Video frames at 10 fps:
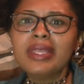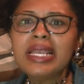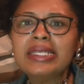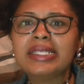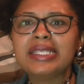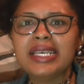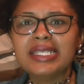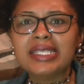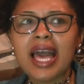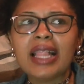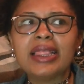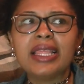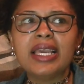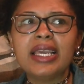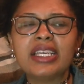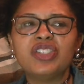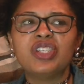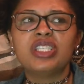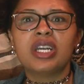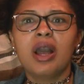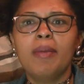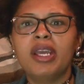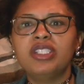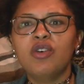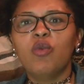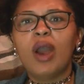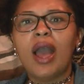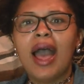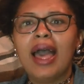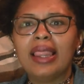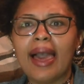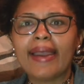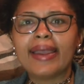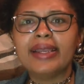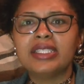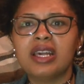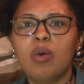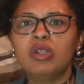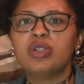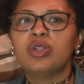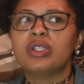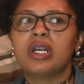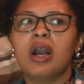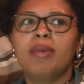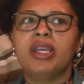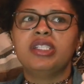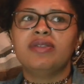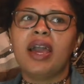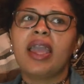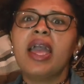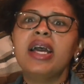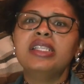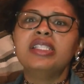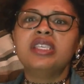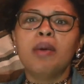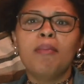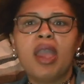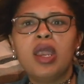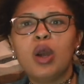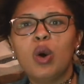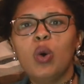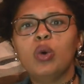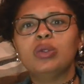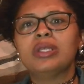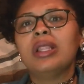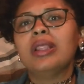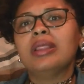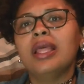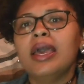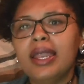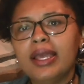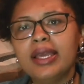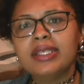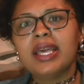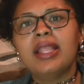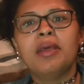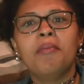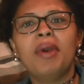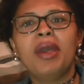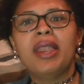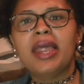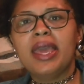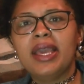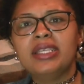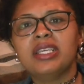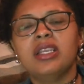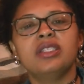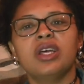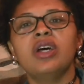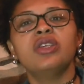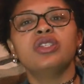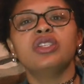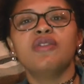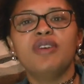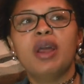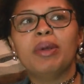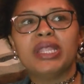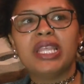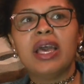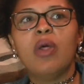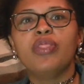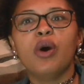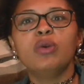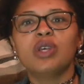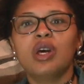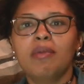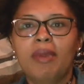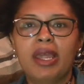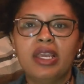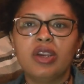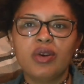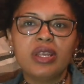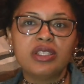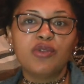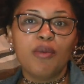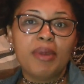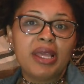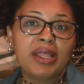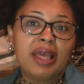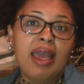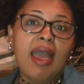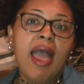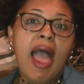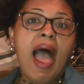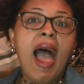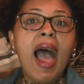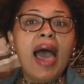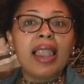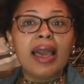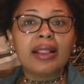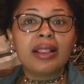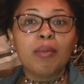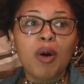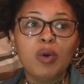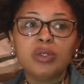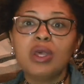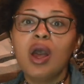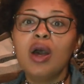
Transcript: Since I think it's just a combination of what I like in a sandwich, so it's a combination of like tomatoes and lettuce and the mayonnaise and there's other stuff in there, but those are the main ingredients for me that I like the most.